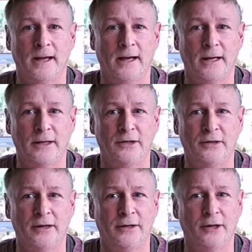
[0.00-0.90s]

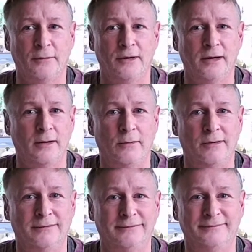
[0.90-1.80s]
And I'm like,
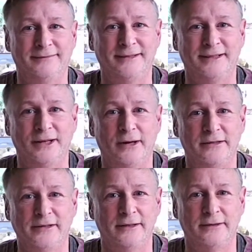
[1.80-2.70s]
well, you know,
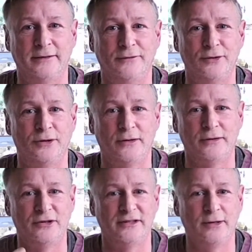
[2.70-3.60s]
I said, you
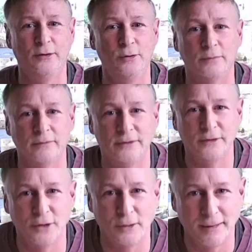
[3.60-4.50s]
got? She said, oh,
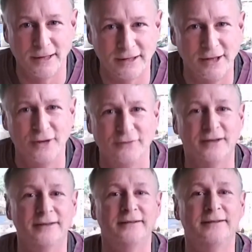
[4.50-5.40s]
you got a
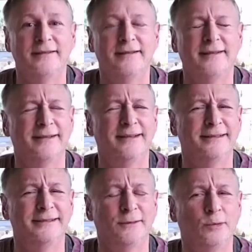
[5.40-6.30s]
balaclava? And
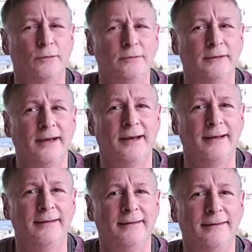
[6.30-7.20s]
I said, well,
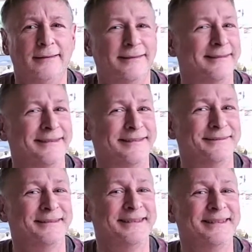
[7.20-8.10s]
yeah,
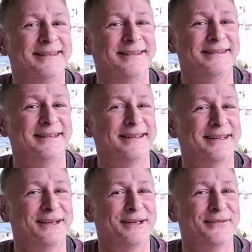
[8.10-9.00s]
yeah,
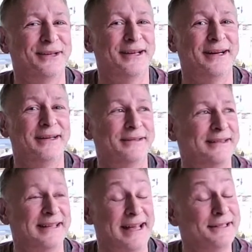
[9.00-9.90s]
kind of, yeah,
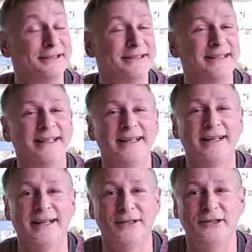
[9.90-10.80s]
yes.
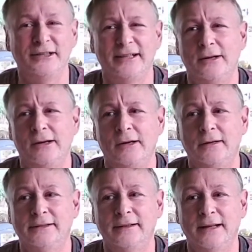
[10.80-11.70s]
And she said,
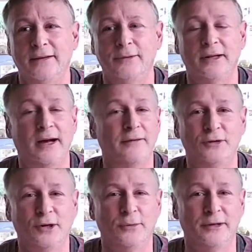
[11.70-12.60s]
oh, I didn't have one. I
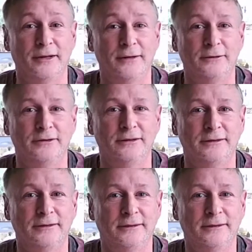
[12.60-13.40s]
haven't got one of those.